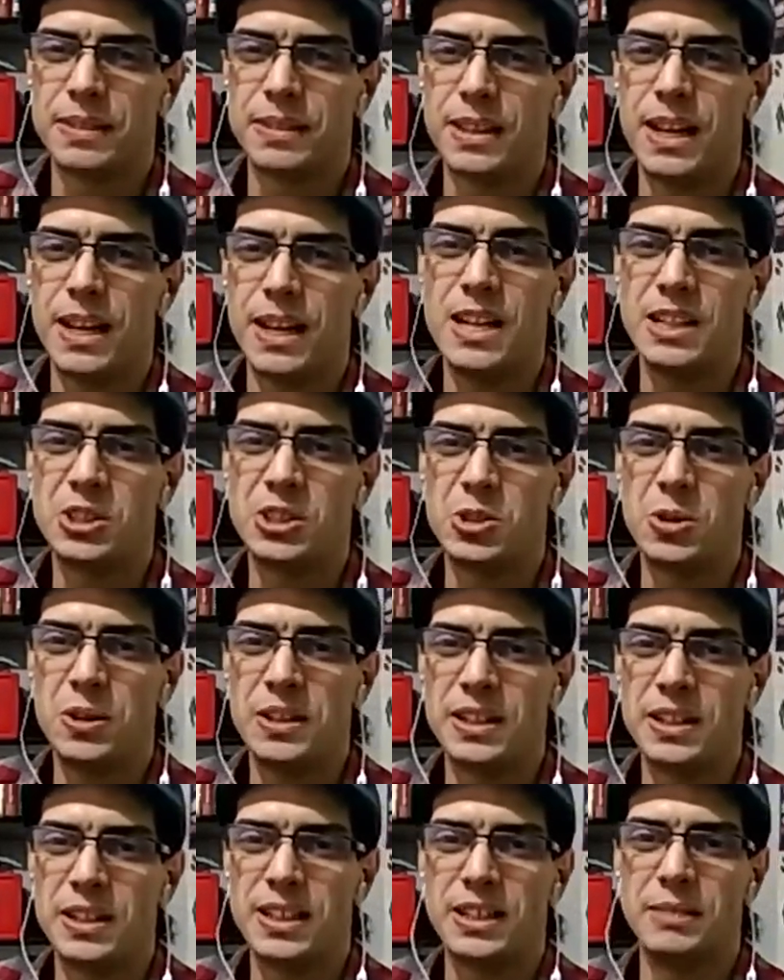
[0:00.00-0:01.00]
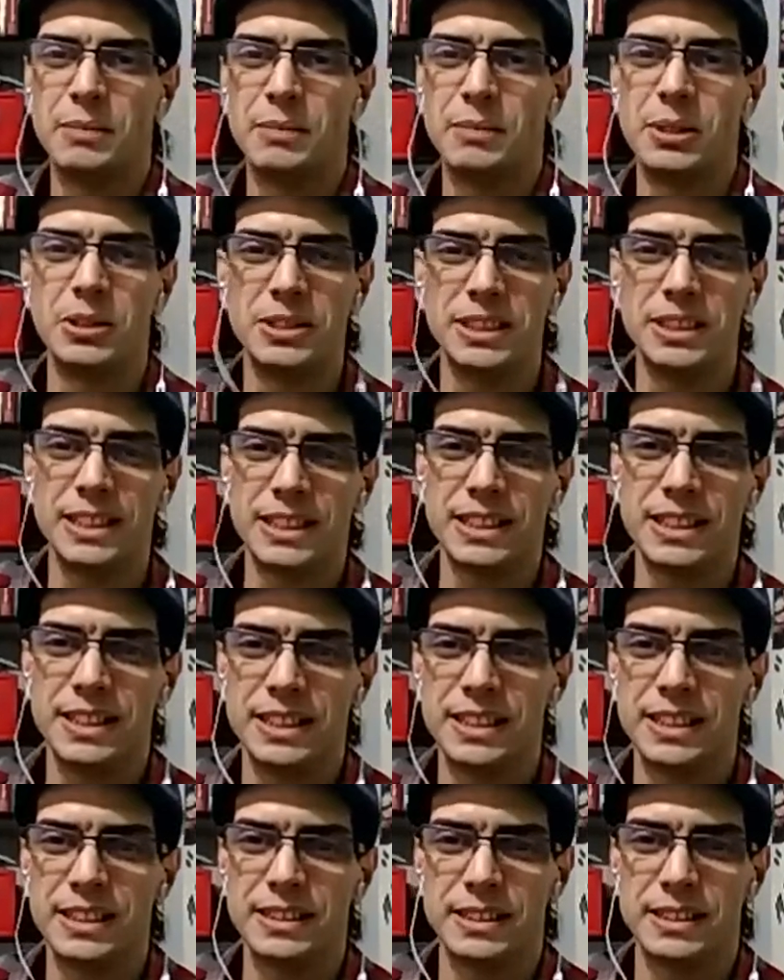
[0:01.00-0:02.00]
electronic music.
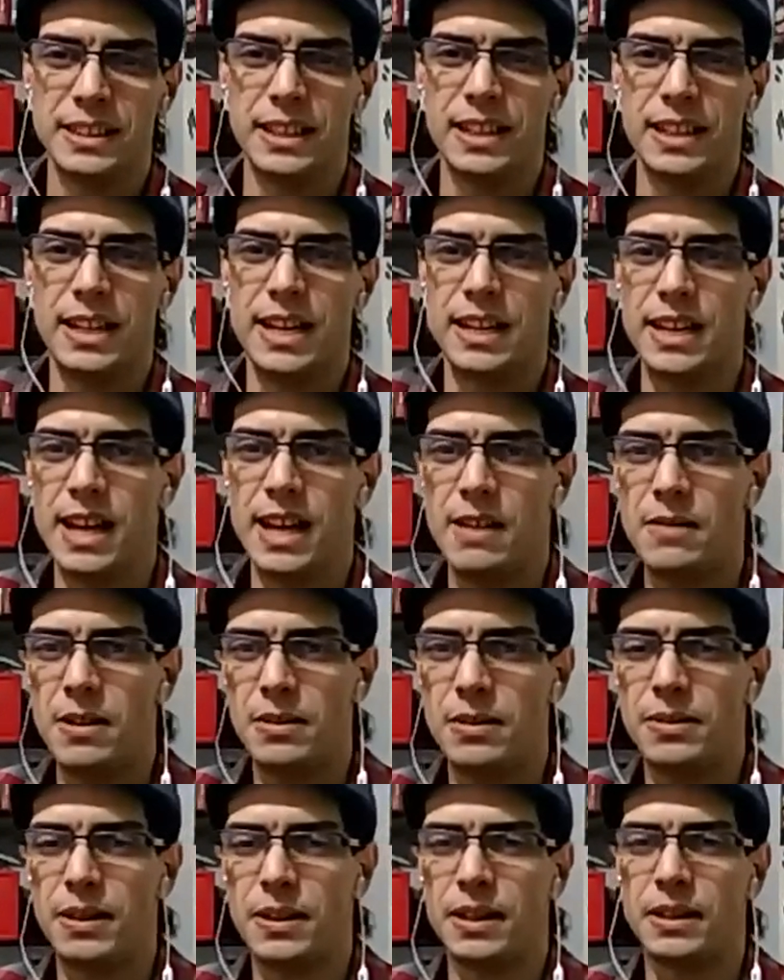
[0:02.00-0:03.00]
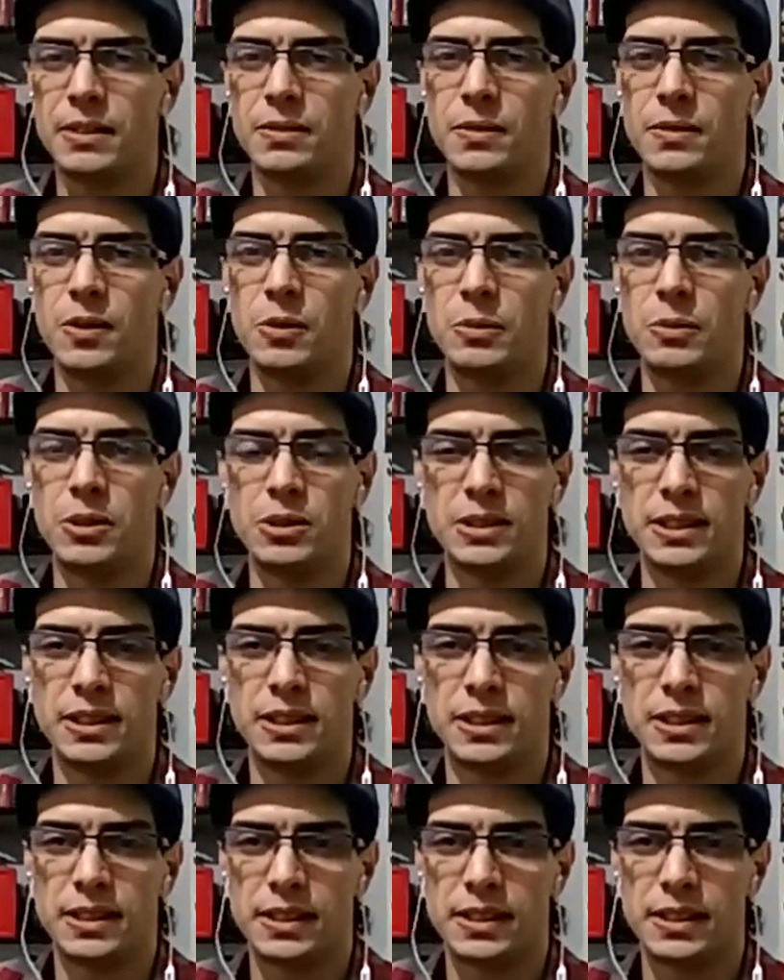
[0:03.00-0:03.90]
I like everything from music.